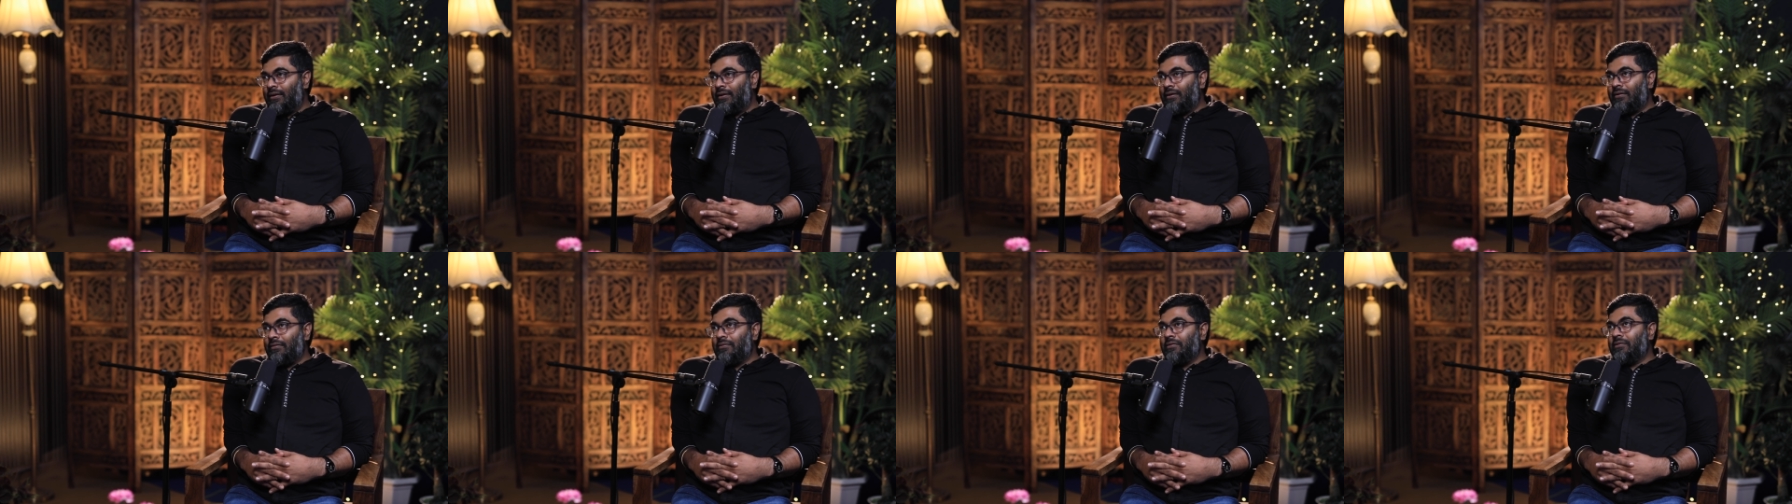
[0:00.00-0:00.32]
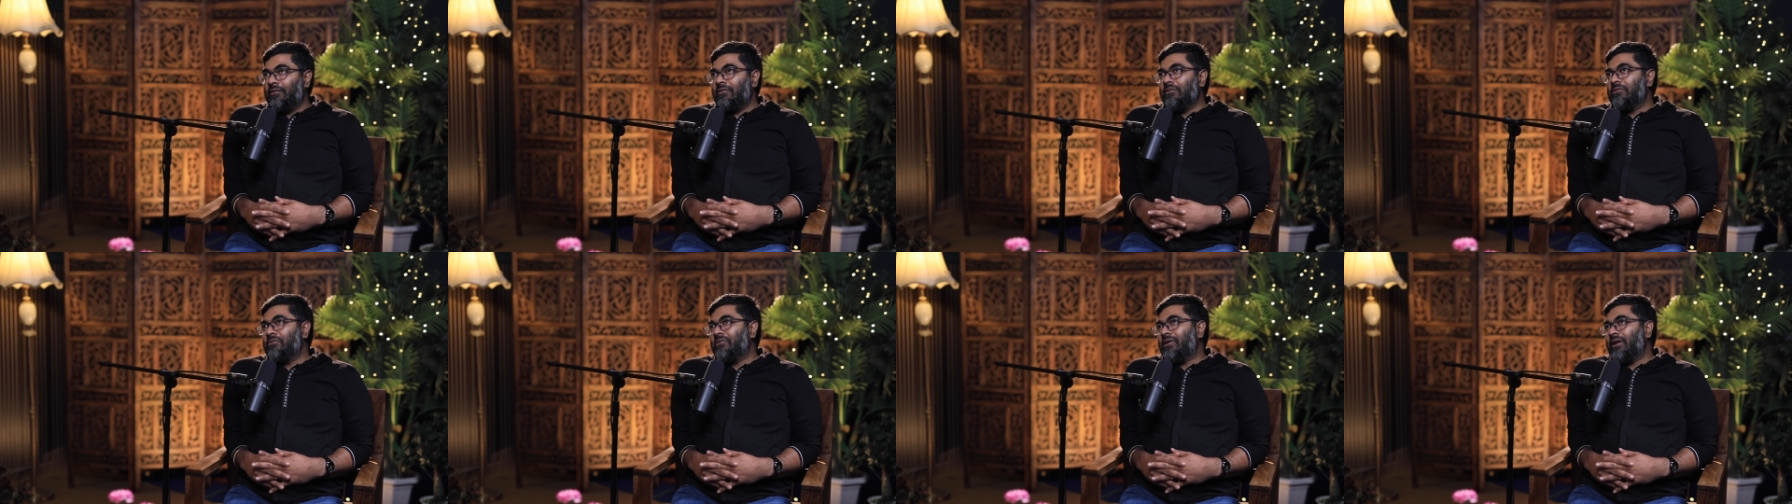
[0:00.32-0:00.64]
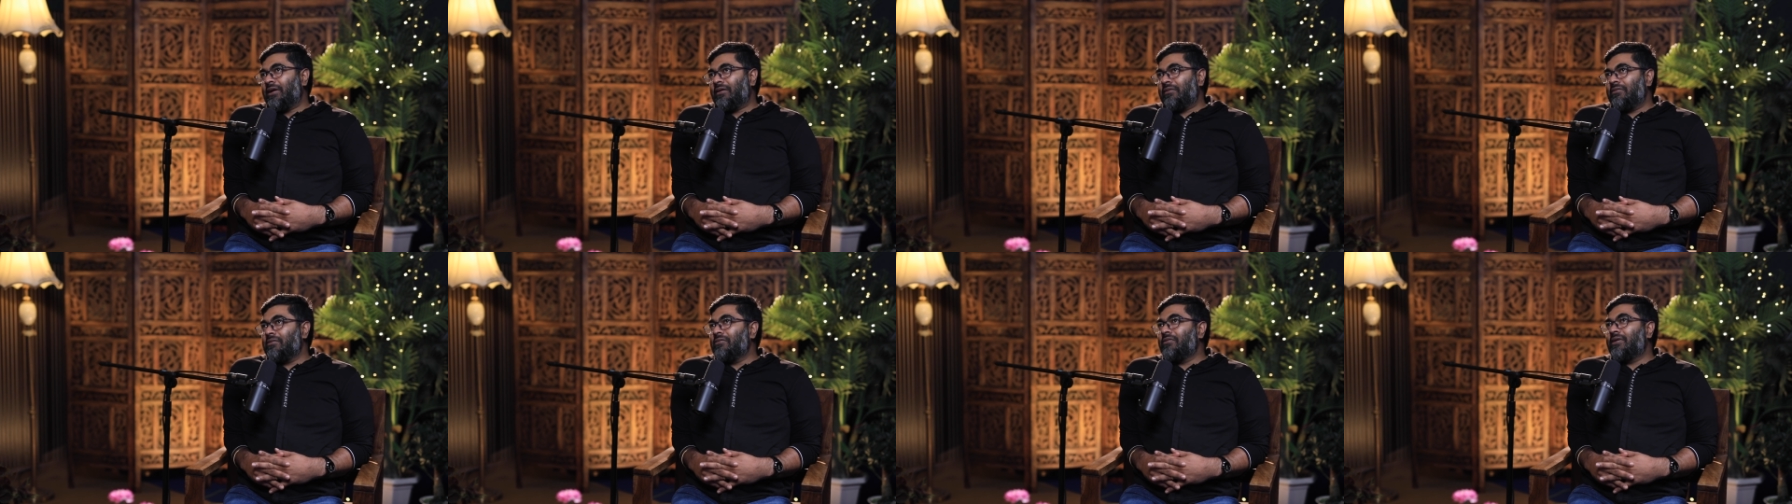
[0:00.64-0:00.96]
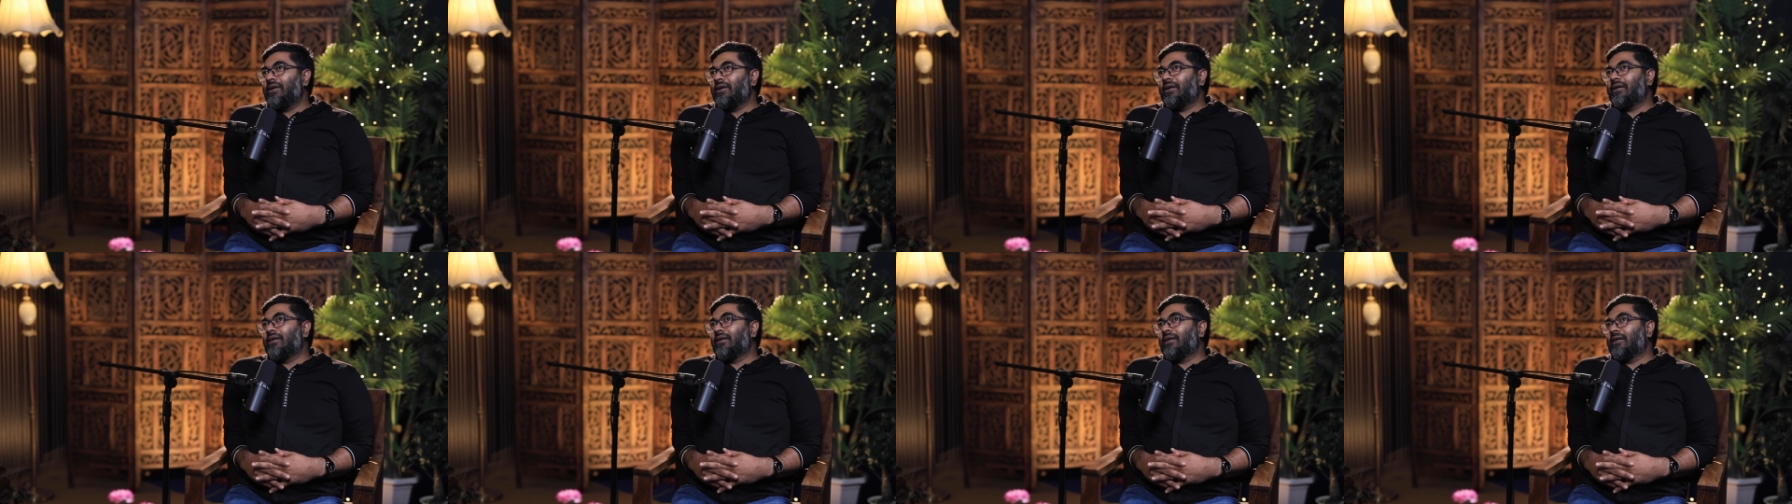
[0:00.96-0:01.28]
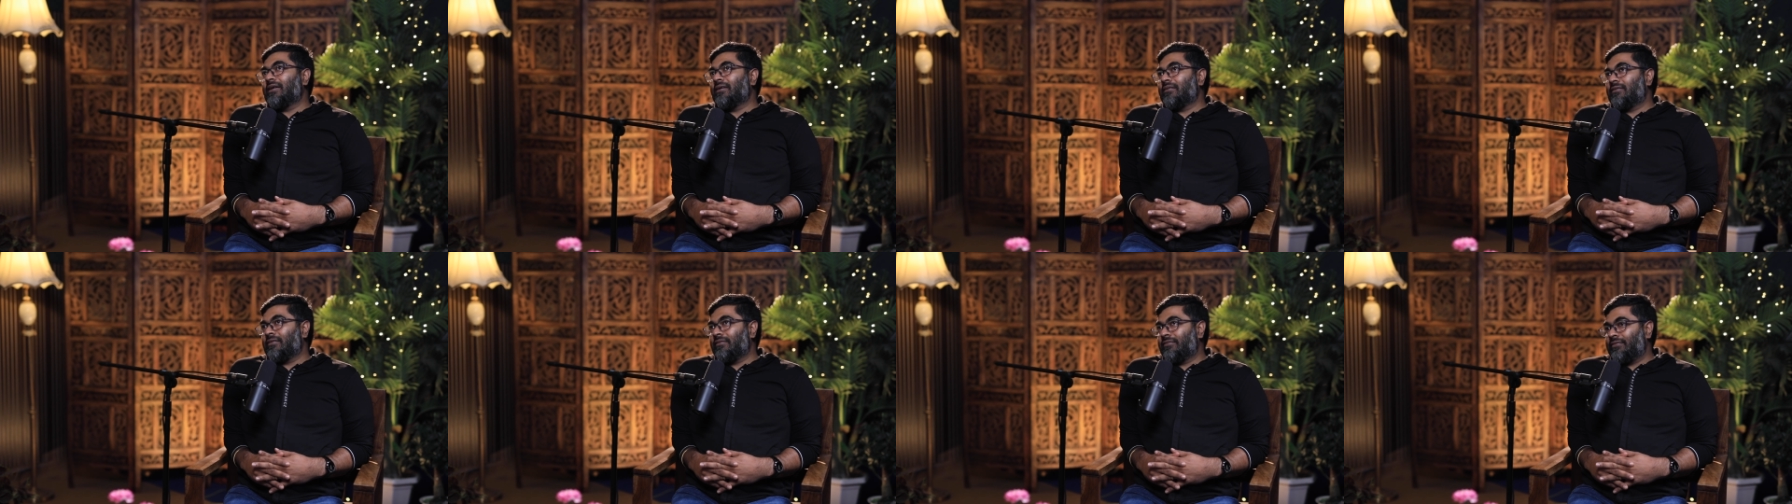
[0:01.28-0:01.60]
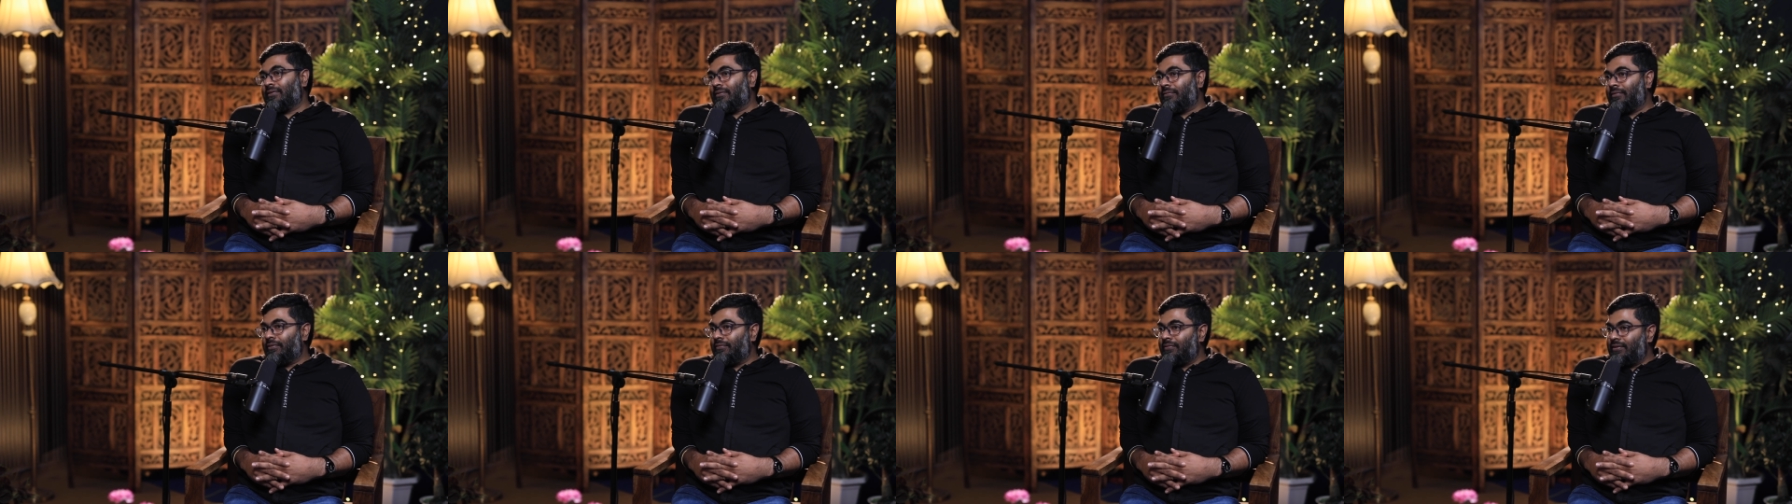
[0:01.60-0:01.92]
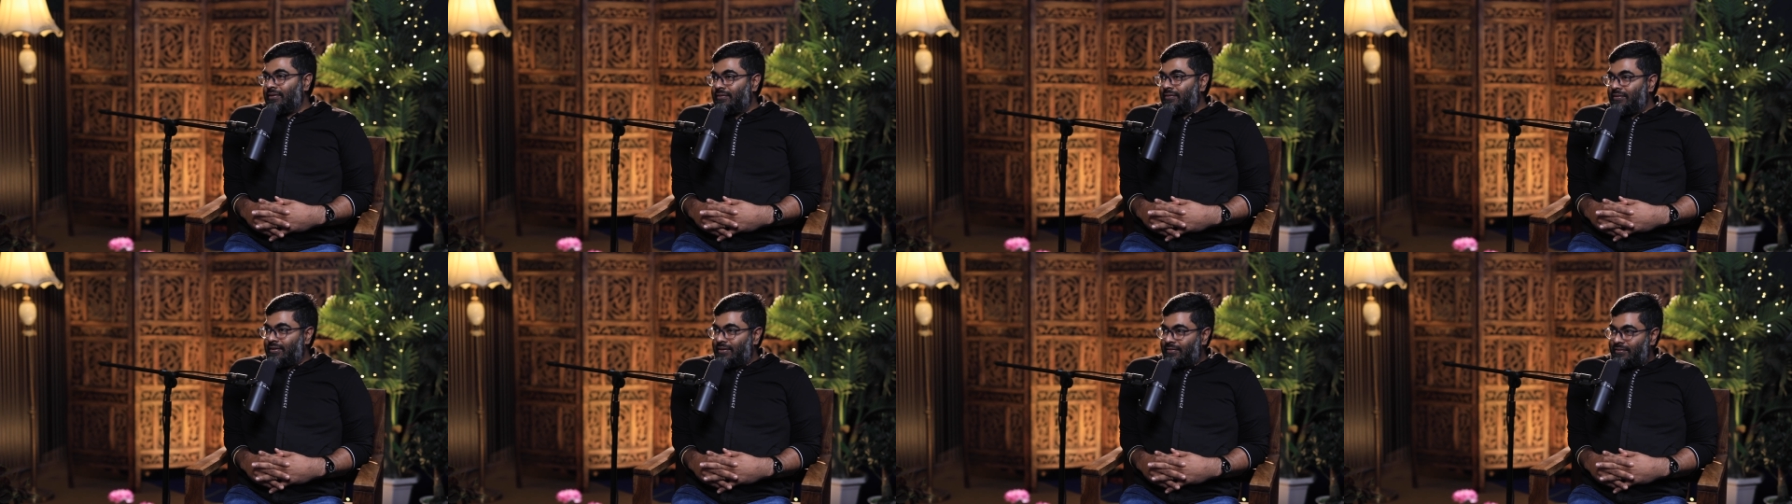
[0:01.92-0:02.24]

Now you take a case of some of these